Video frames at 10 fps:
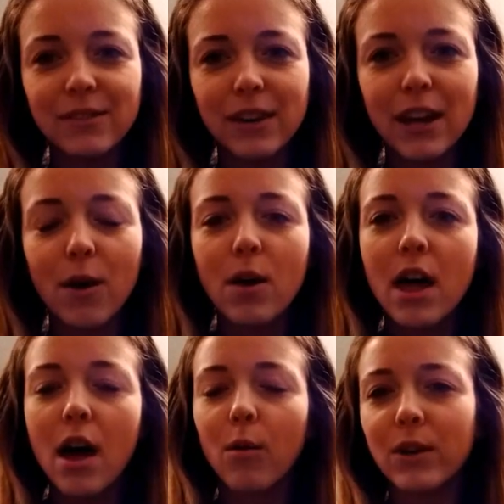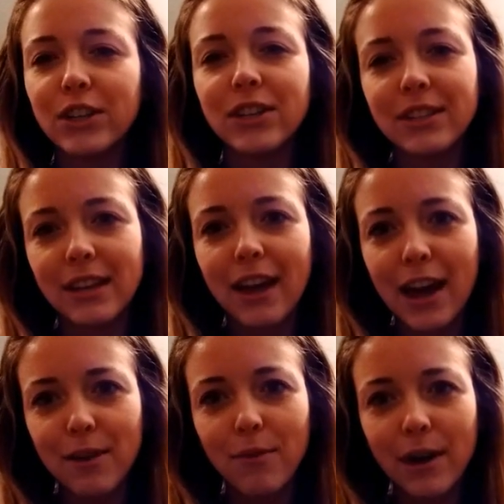this video, which is
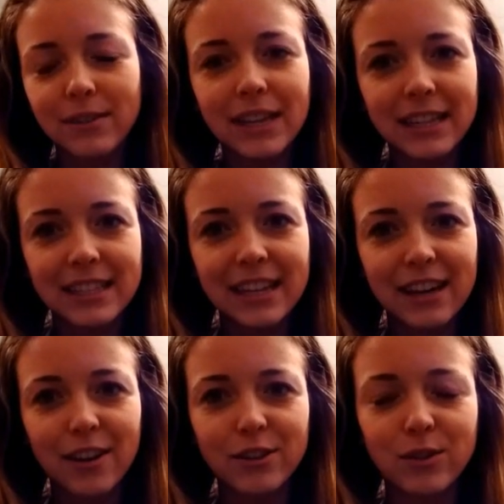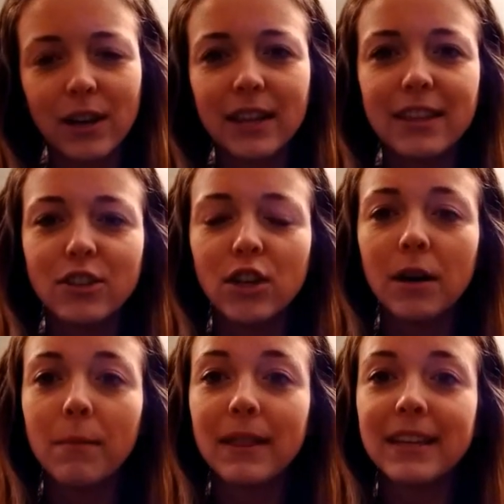kind of why I was hesitating on doing it this
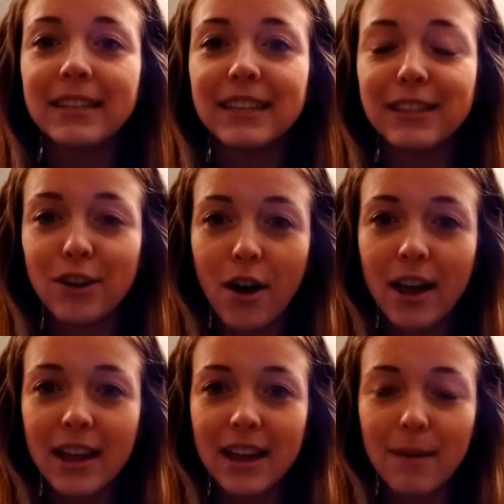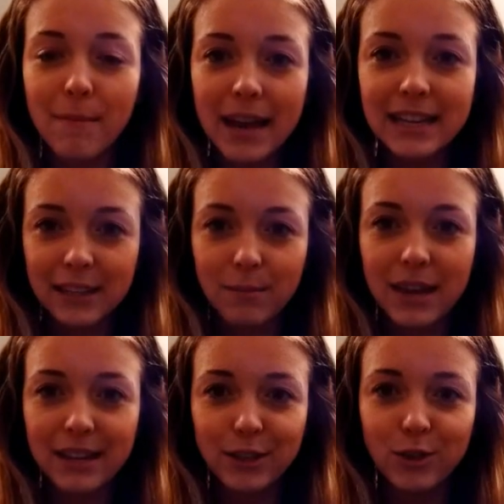year, but this is not meant to
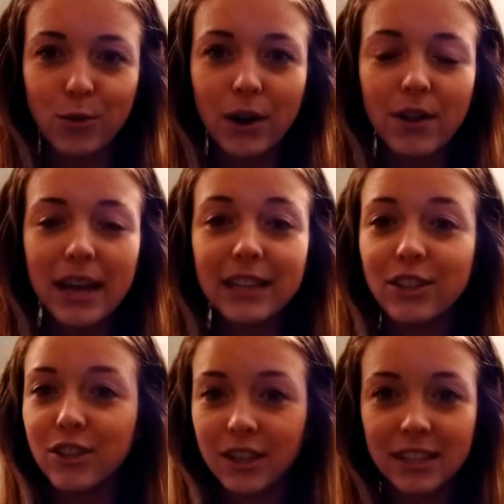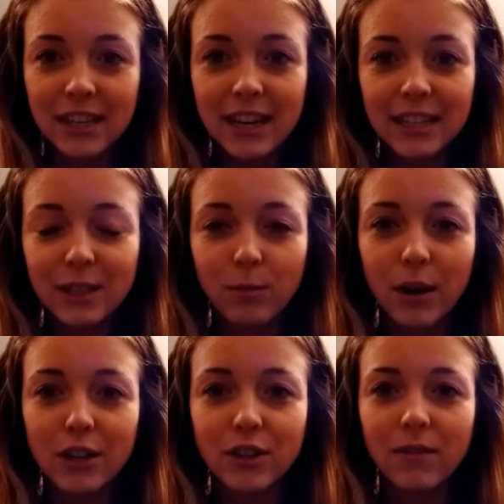be a tutorial. It's just an
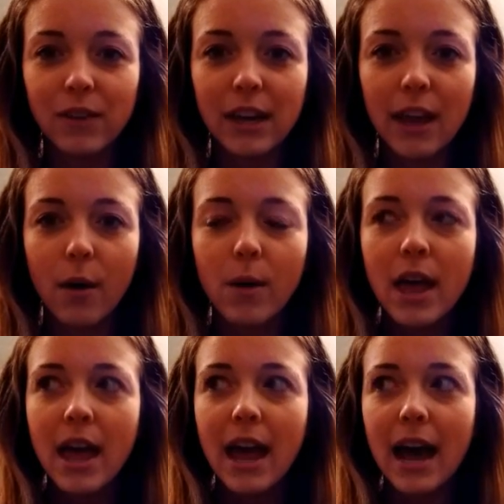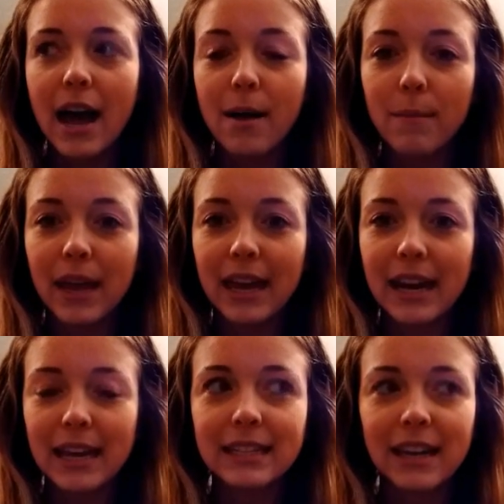inspiration video.
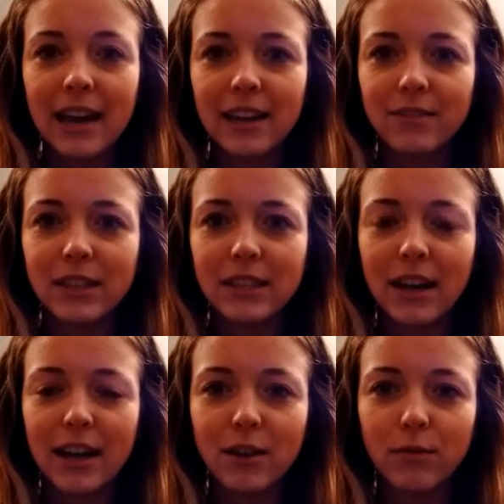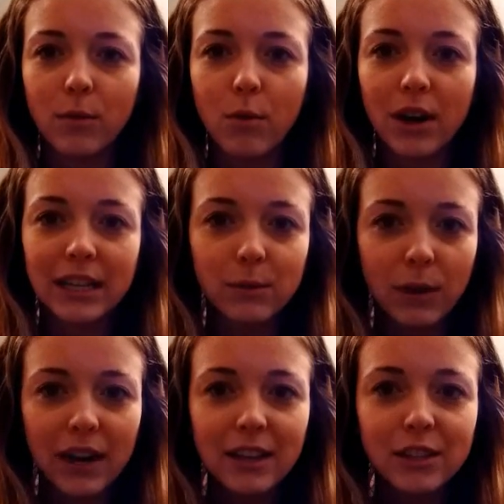It is kind of designed for more
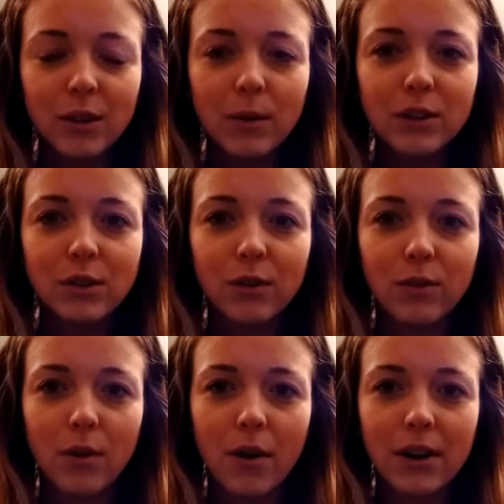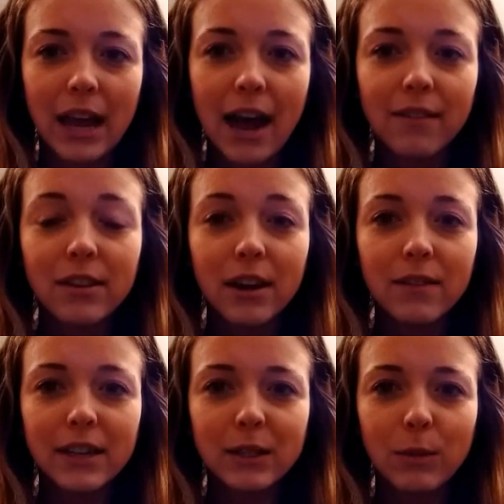experienced sewers, so if you already have a lot
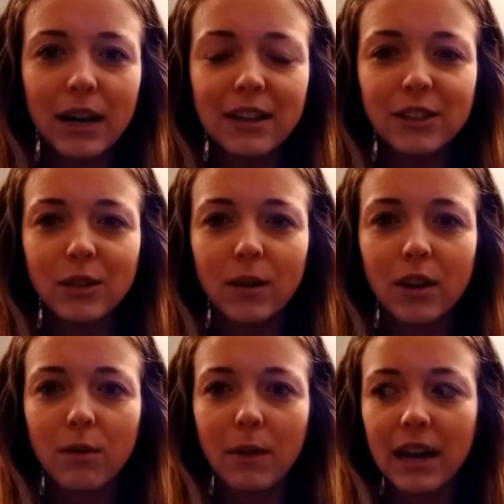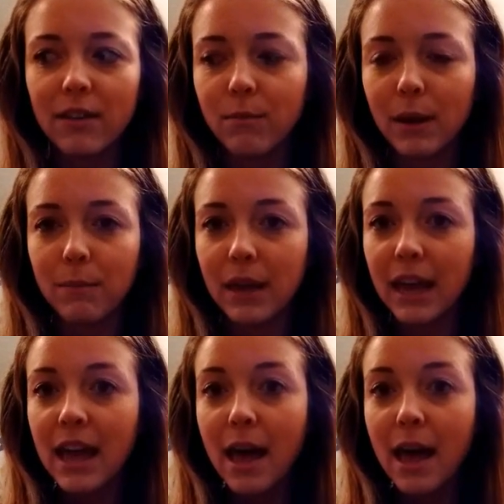of experience sewing, you might have maybe